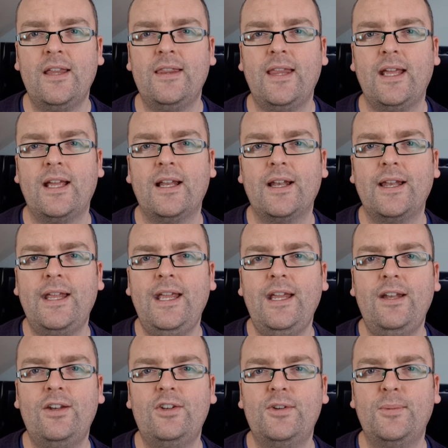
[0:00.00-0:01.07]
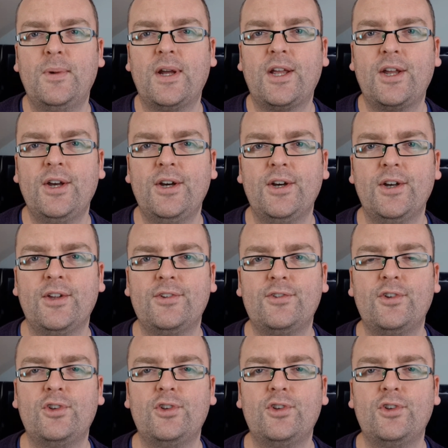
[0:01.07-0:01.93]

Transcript: they can lead to a curse.